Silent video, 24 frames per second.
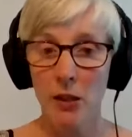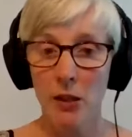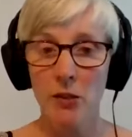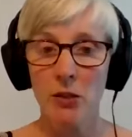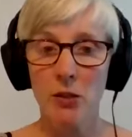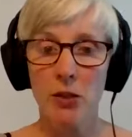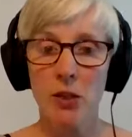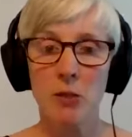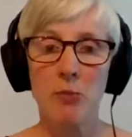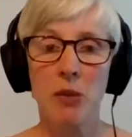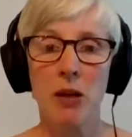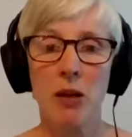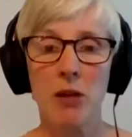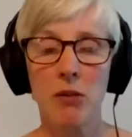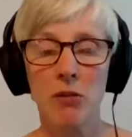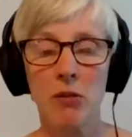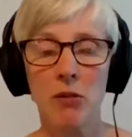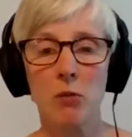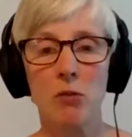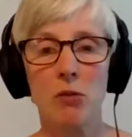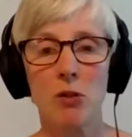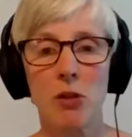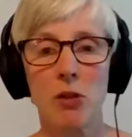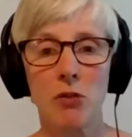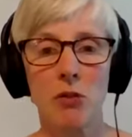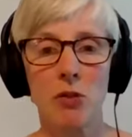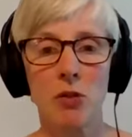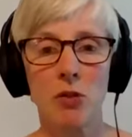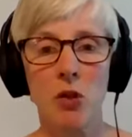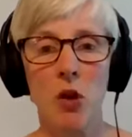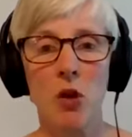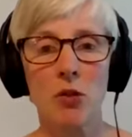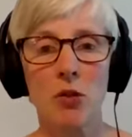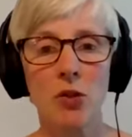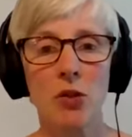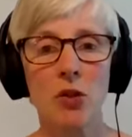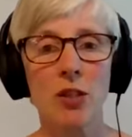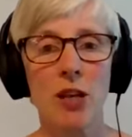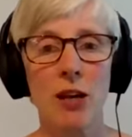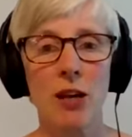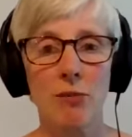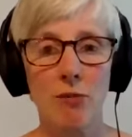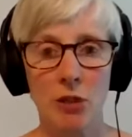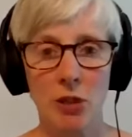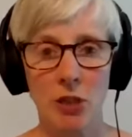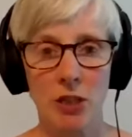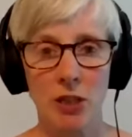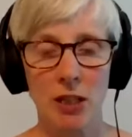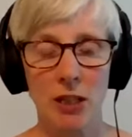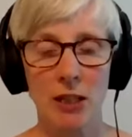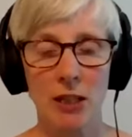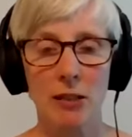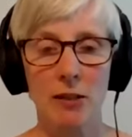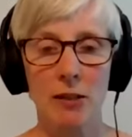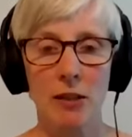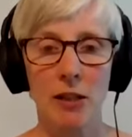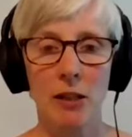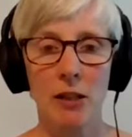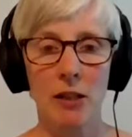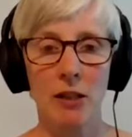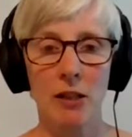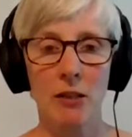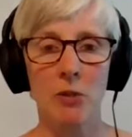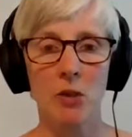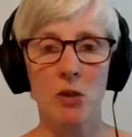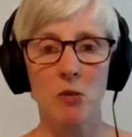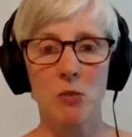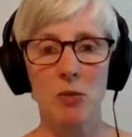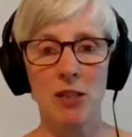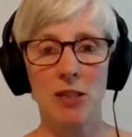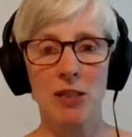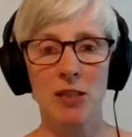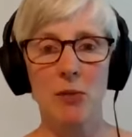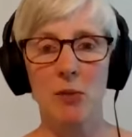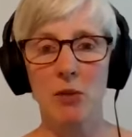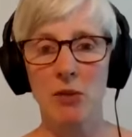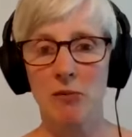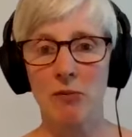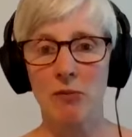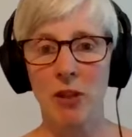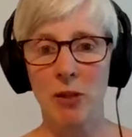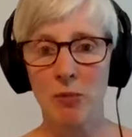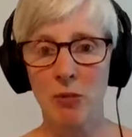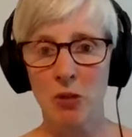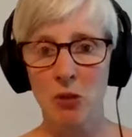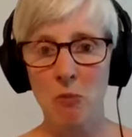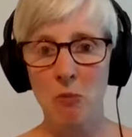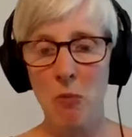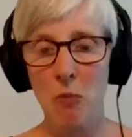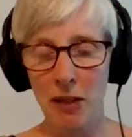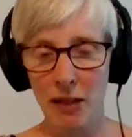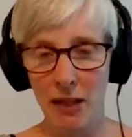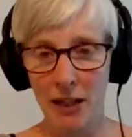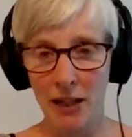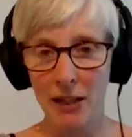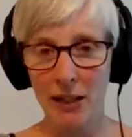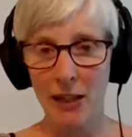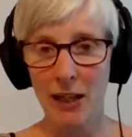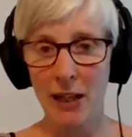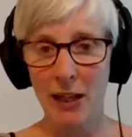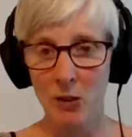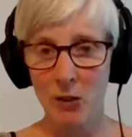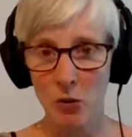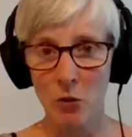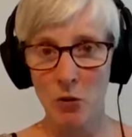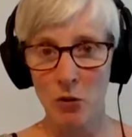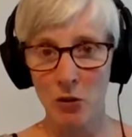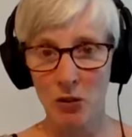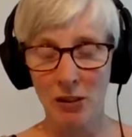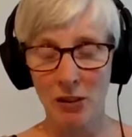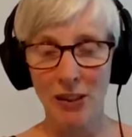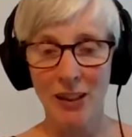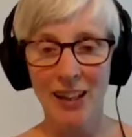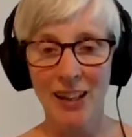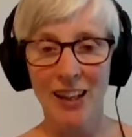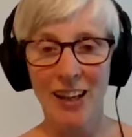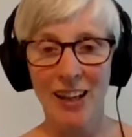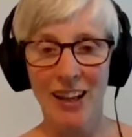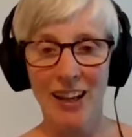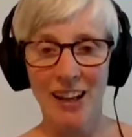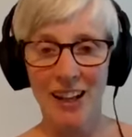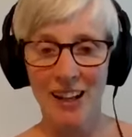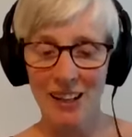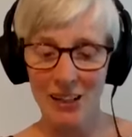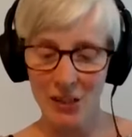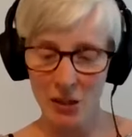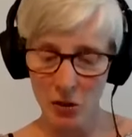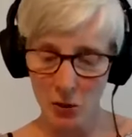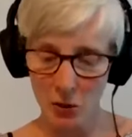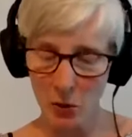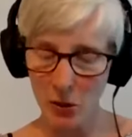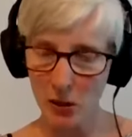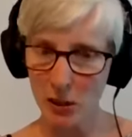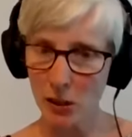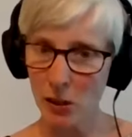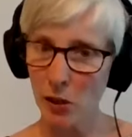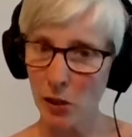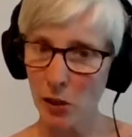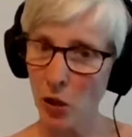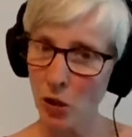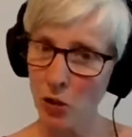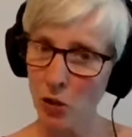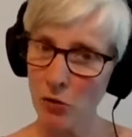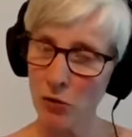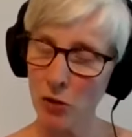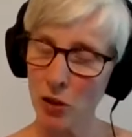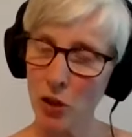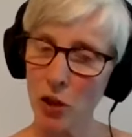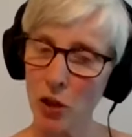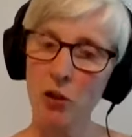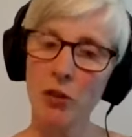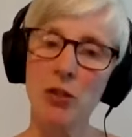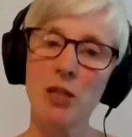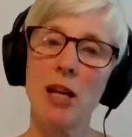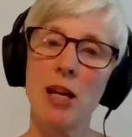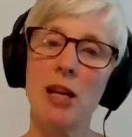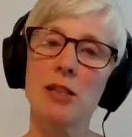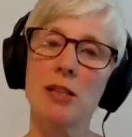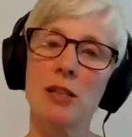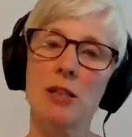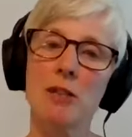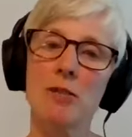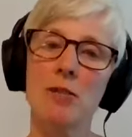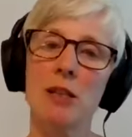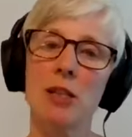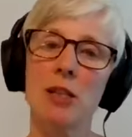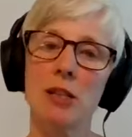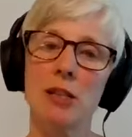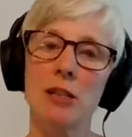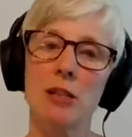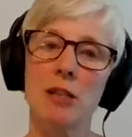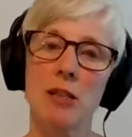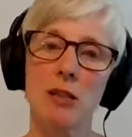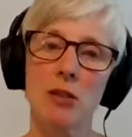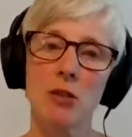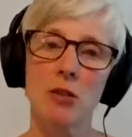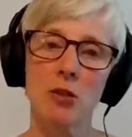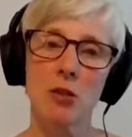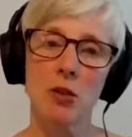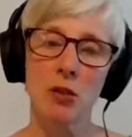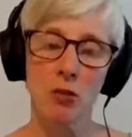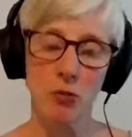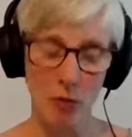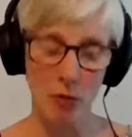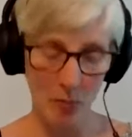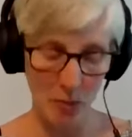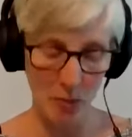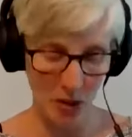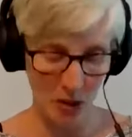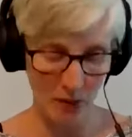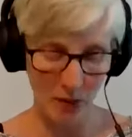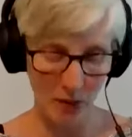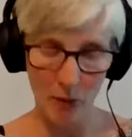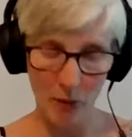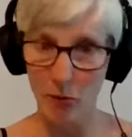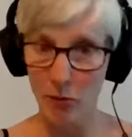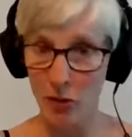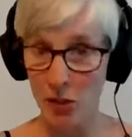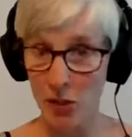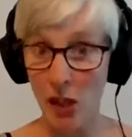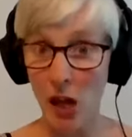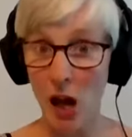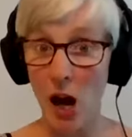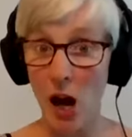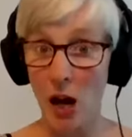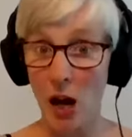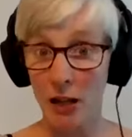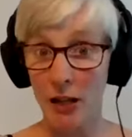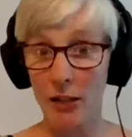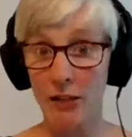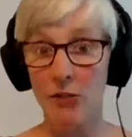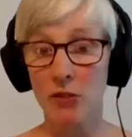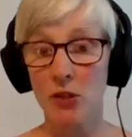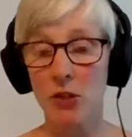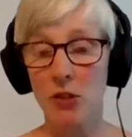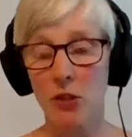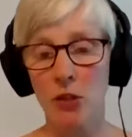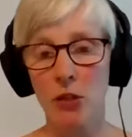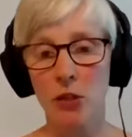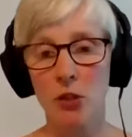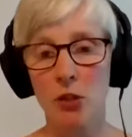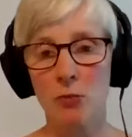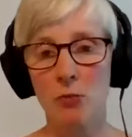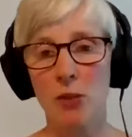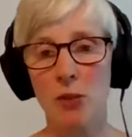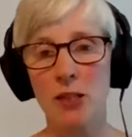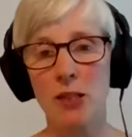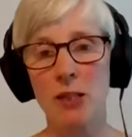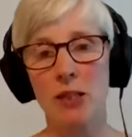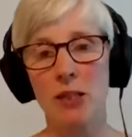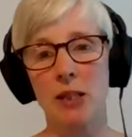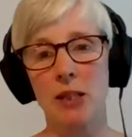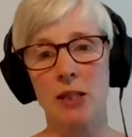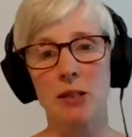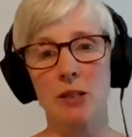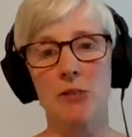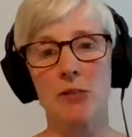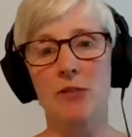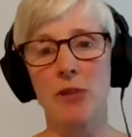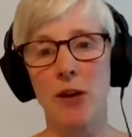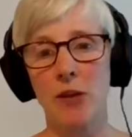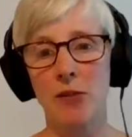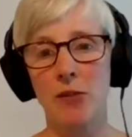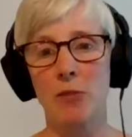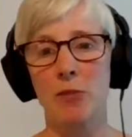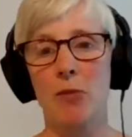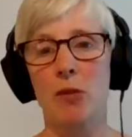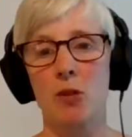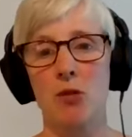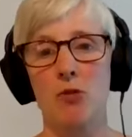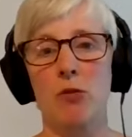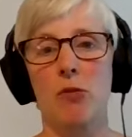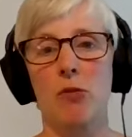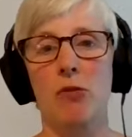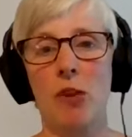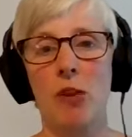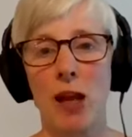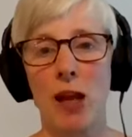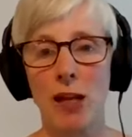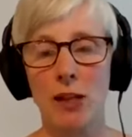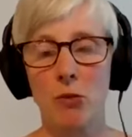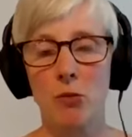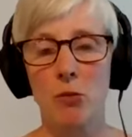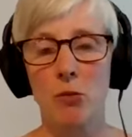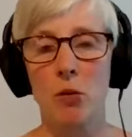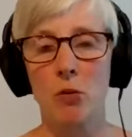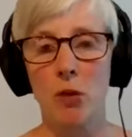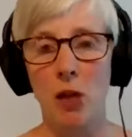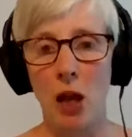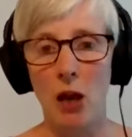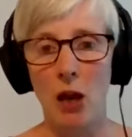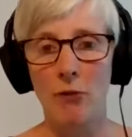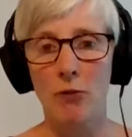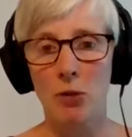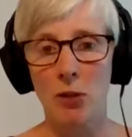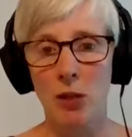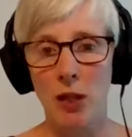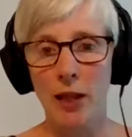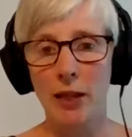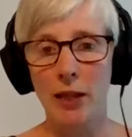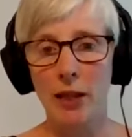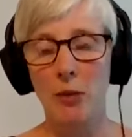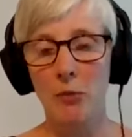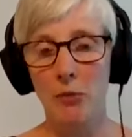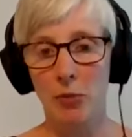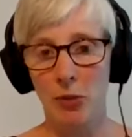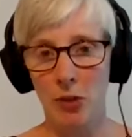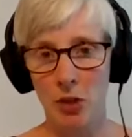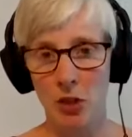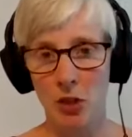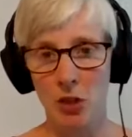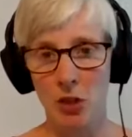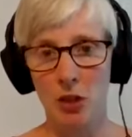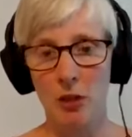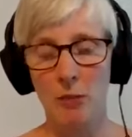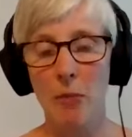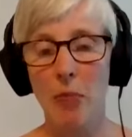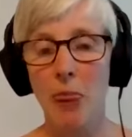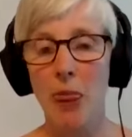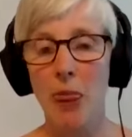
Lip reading: So this period was known as austerity, which means there wasn't very much money at all. So quite a lot of the context of this, the grimness of everyone's lives, could be seen to very much reflect what life was like in Britain.